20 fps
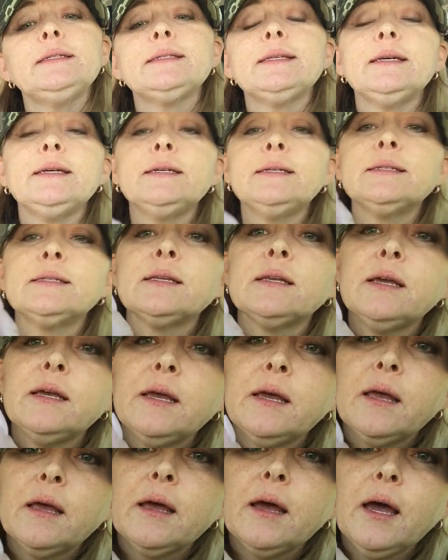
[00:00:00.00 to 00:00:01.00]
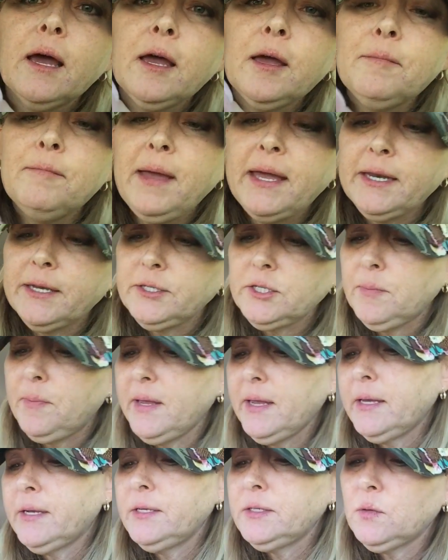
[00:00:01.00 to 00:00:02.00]
It says uh, made in
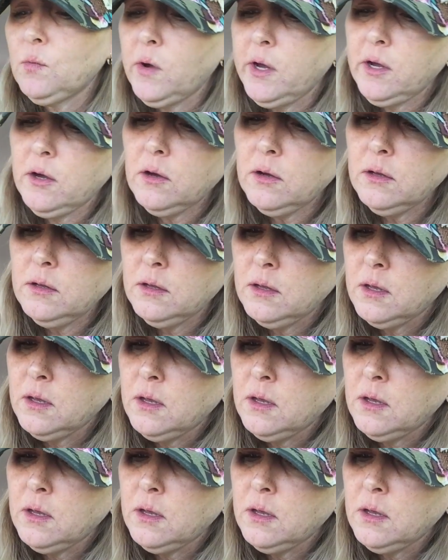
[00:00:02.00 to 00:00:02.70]
Japan as well,